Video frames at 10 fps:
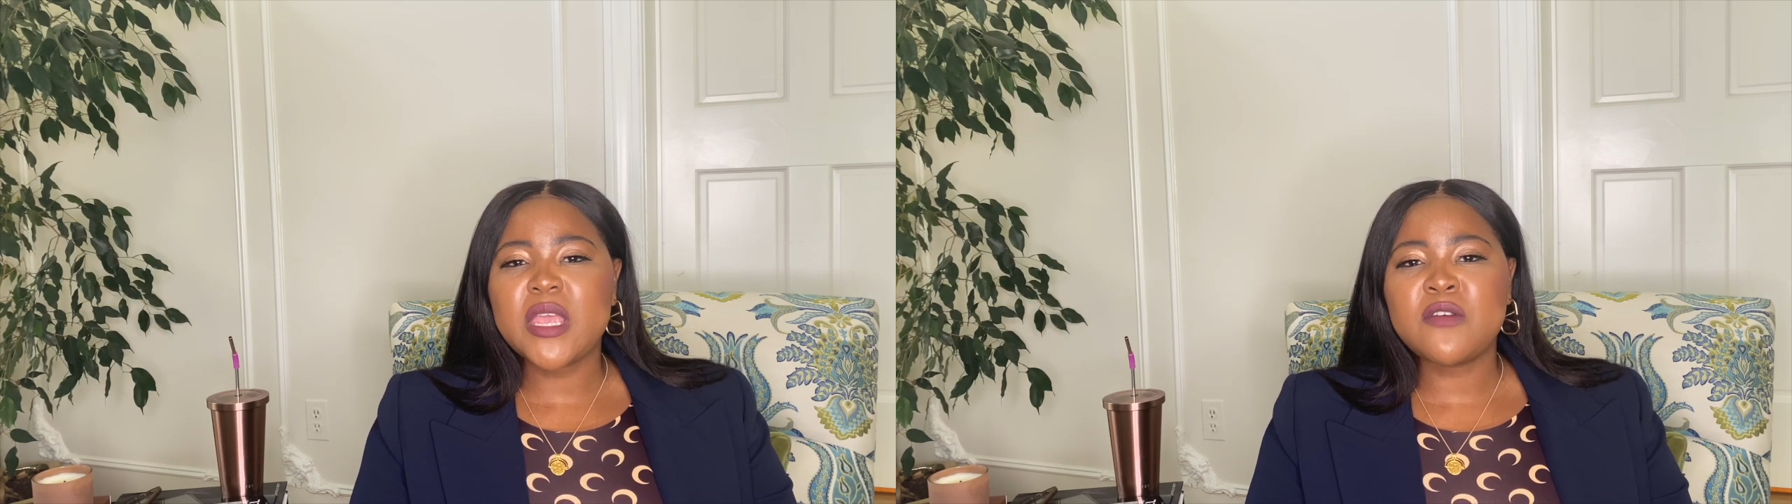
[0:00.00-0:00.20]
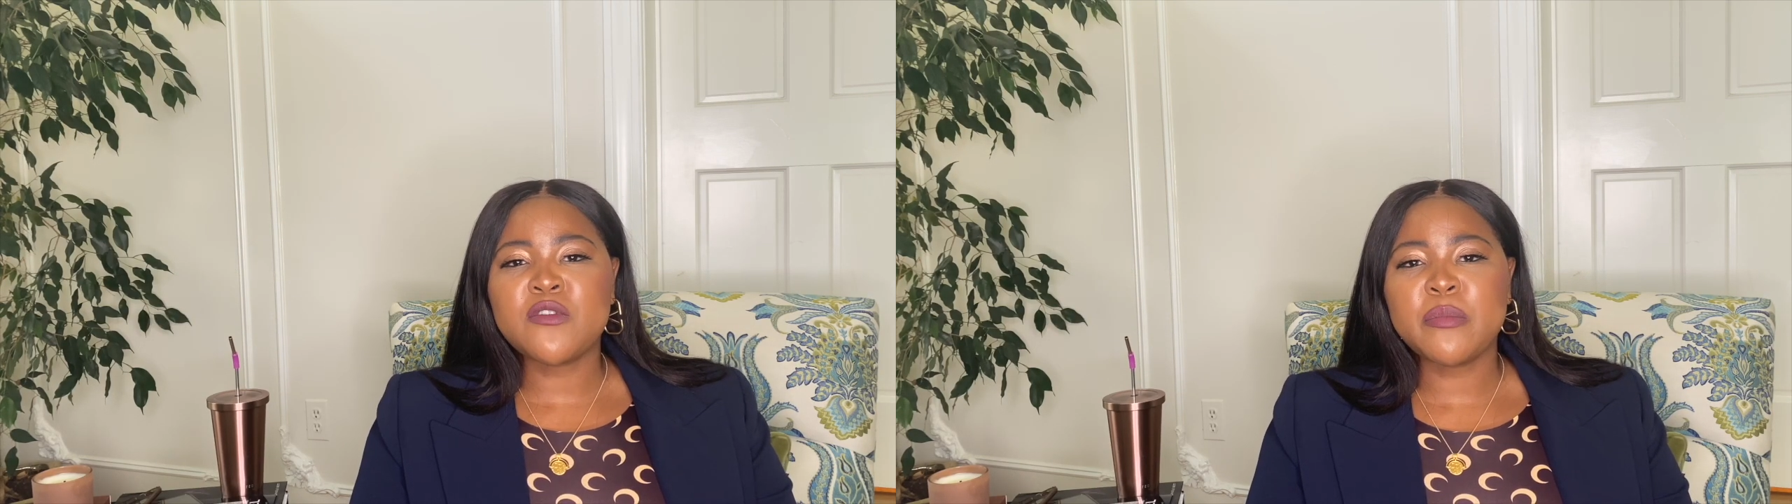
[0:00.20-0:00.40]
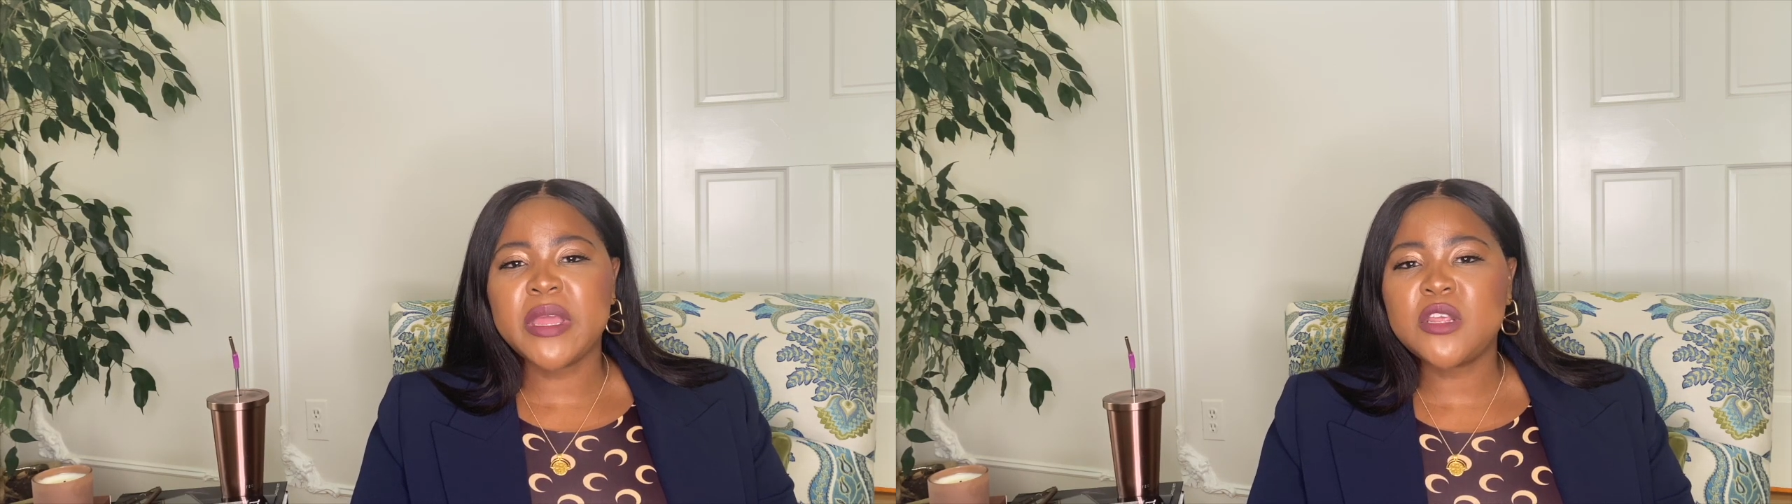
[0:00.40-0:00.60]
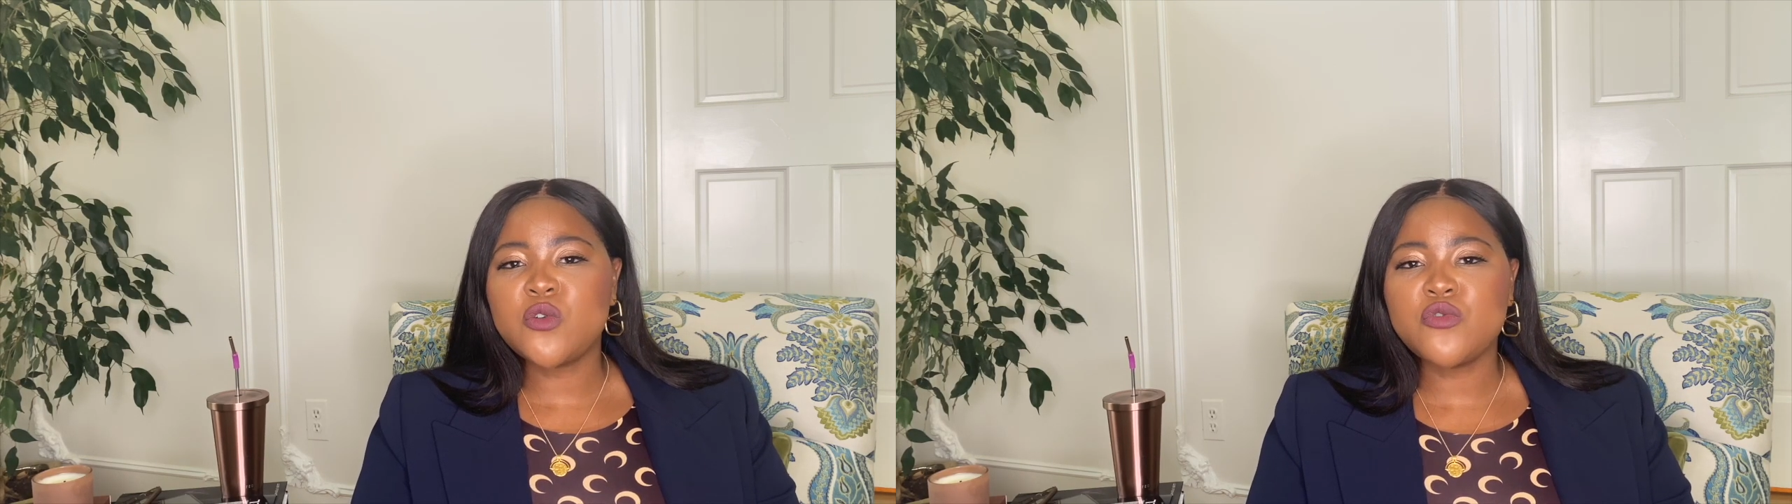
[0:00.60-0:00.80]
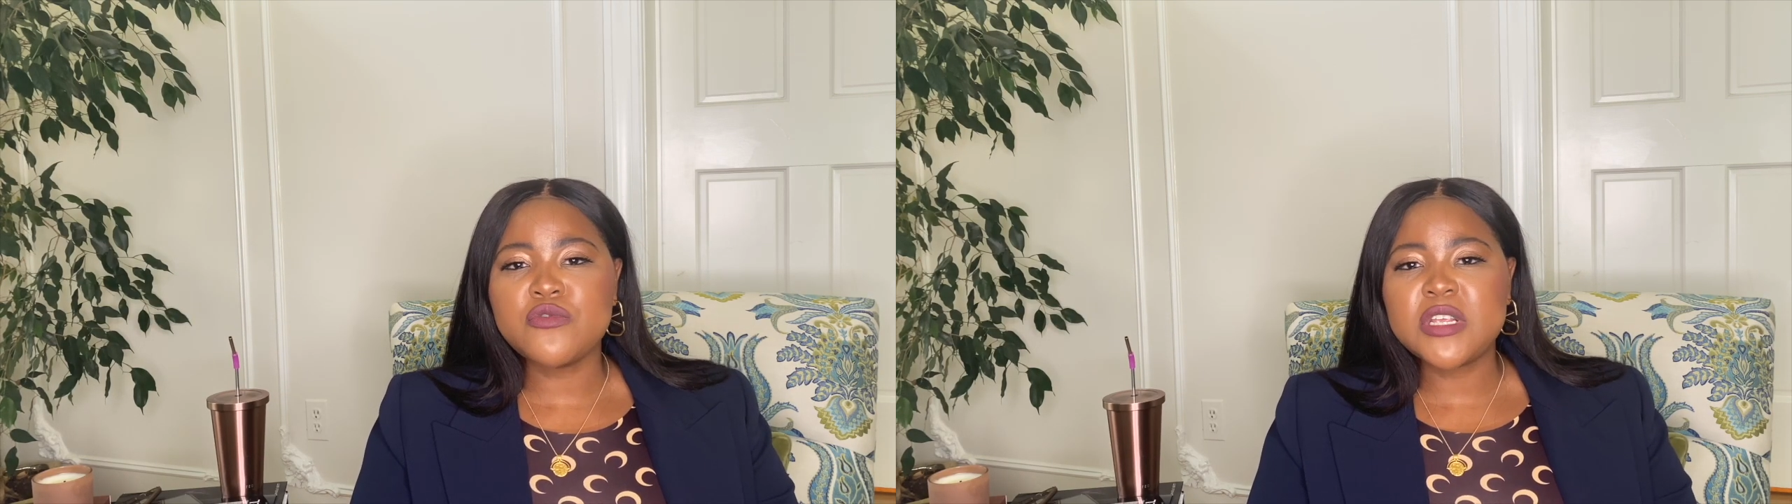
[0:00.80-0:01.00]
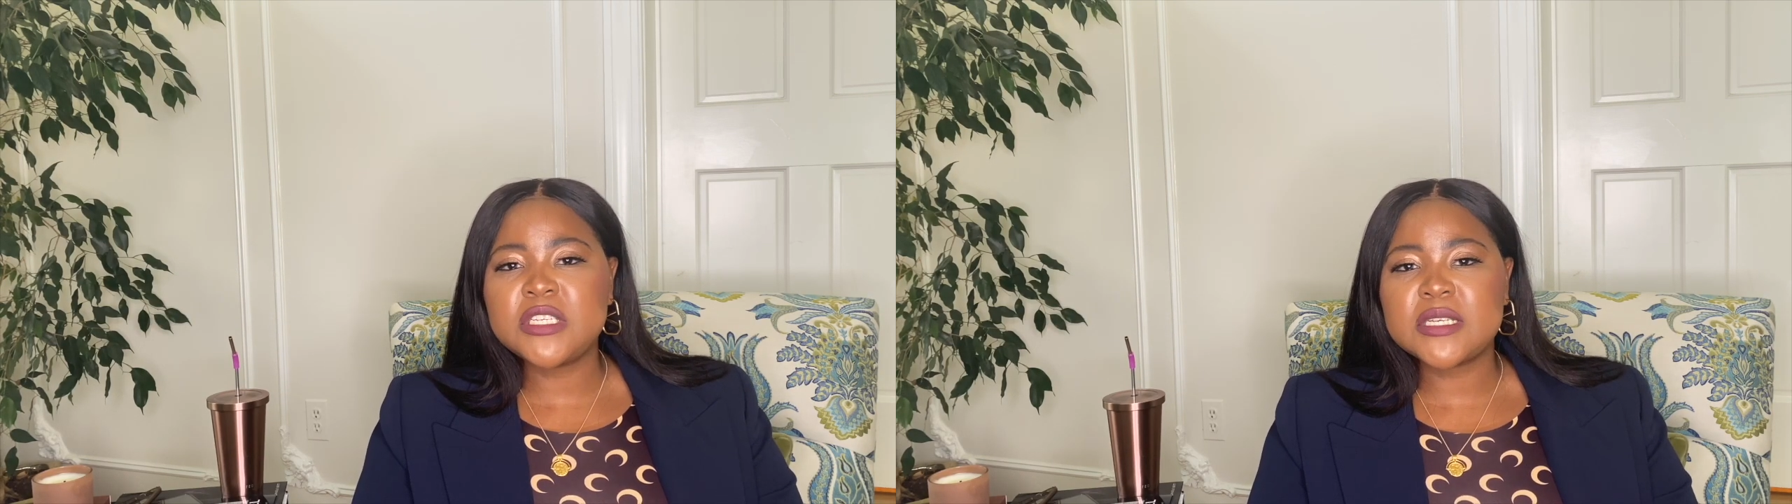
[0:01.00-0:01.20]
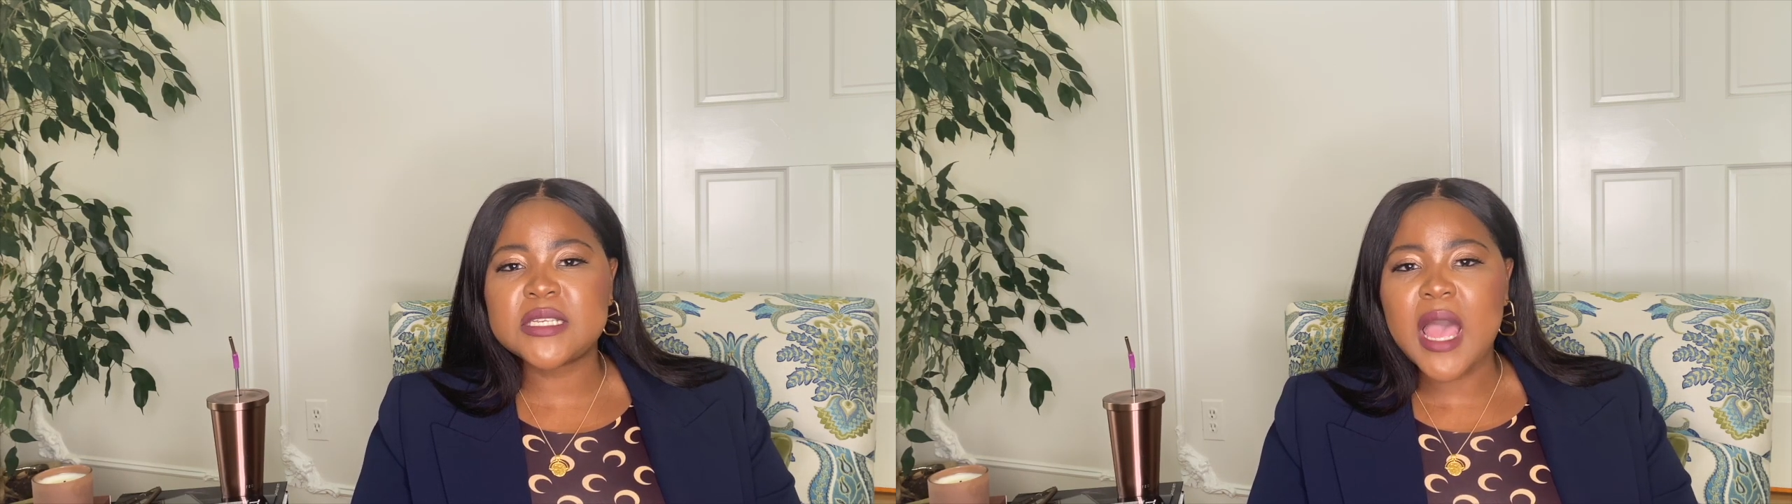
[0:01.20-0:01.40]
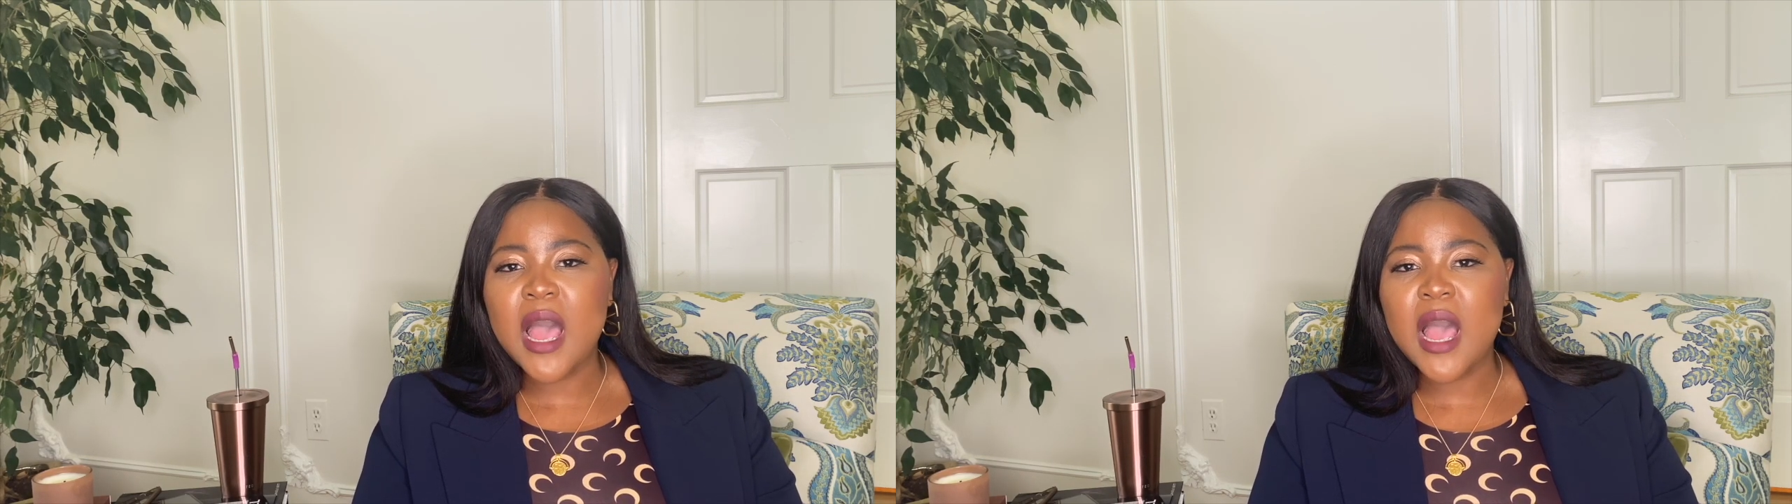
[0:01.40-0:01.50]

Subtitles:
everybody who reaches